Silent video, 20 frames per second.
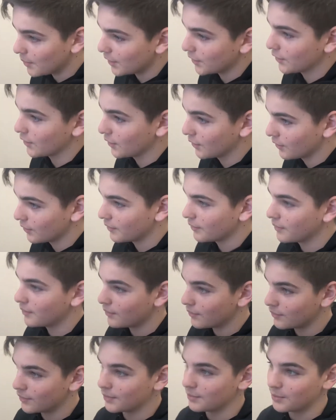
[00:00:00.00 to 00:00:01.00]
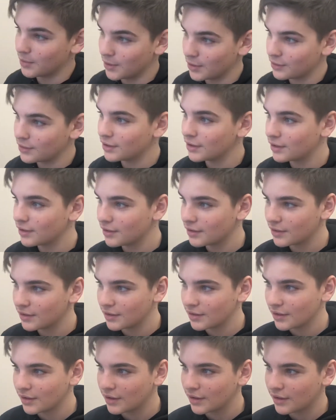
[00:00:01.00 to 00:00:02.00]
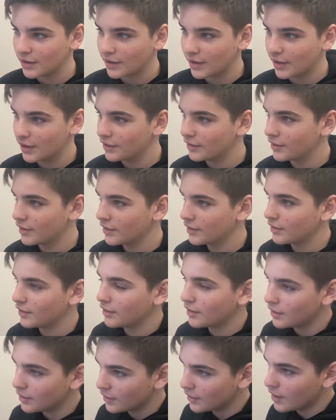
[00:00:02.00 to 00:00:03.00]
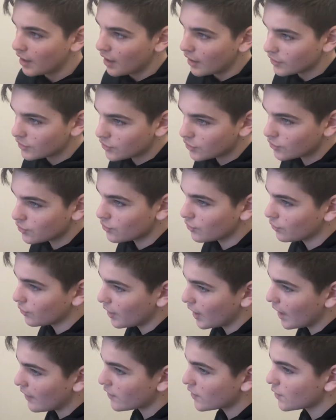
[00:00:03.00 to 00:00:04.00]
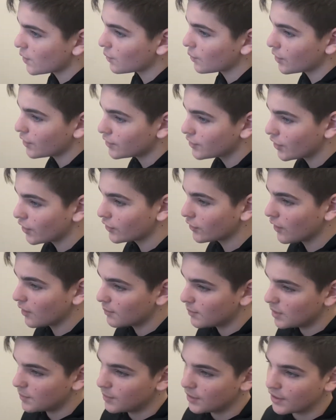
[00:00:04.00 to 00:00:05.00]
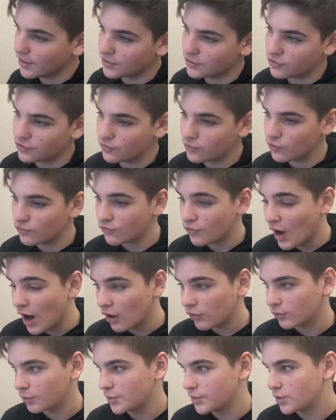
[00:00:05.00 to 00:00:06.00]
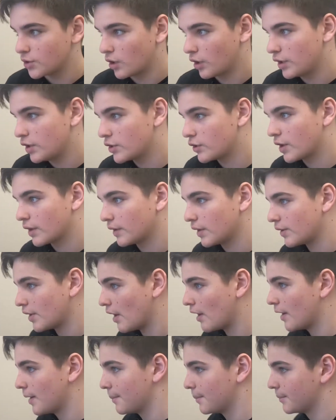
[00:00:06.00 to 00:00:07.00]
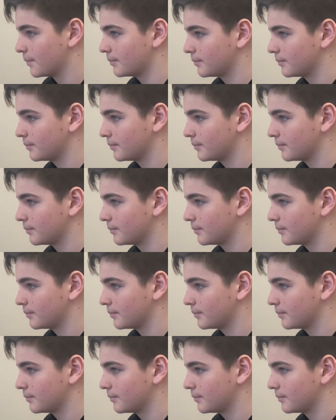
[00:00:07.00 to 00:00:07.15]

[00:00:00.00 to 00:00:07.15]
bigger than Piggy, and two, everyone would have turned on me because Ralph was the leader at the time.